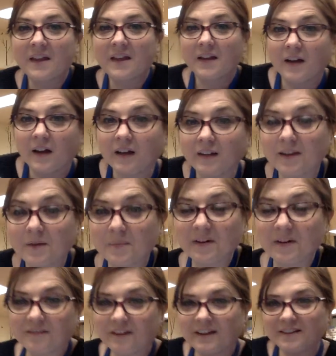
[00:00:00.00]
Hi, library
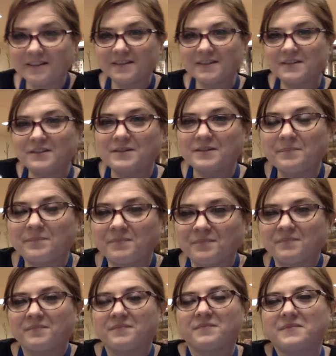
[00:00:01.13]
friends.
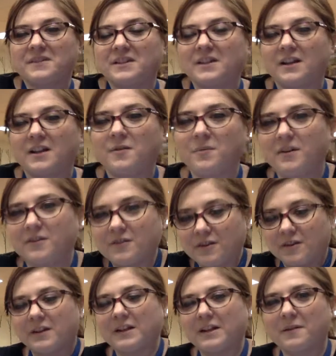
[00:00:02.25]
Today we are
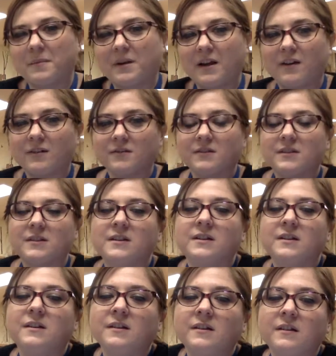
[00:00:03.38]
talking about
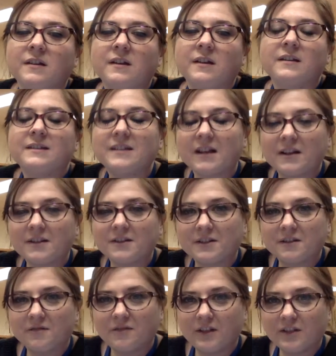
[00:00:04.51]
text
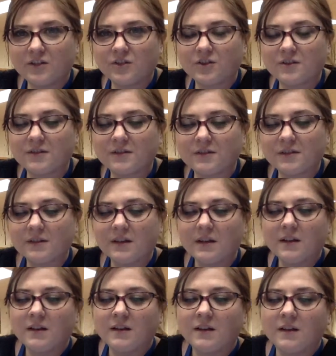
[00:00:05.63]
features
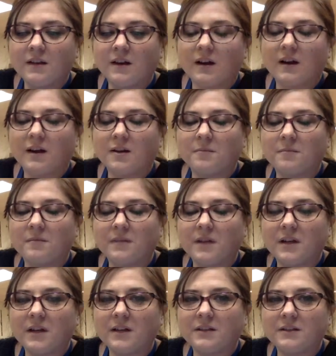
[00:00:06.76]

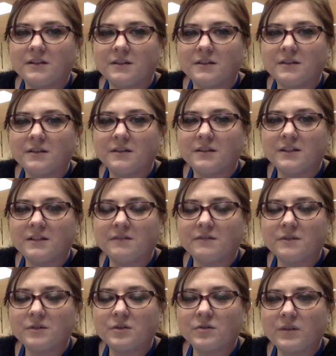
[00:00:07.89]
and the difference
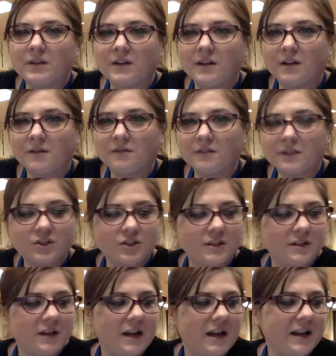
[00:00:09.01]
between nonfiction
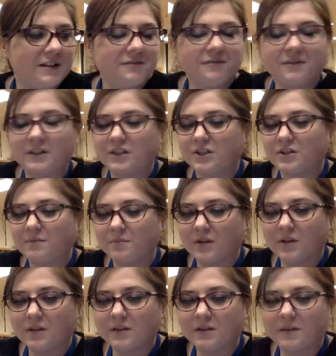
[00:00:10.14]
and fiction
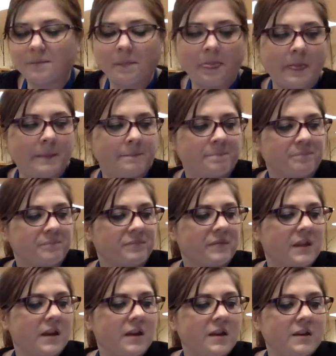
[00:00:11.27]
books.
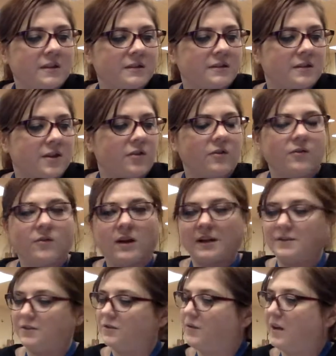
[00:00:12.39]
So I
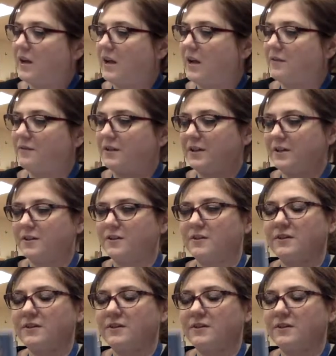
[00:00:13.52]
do have here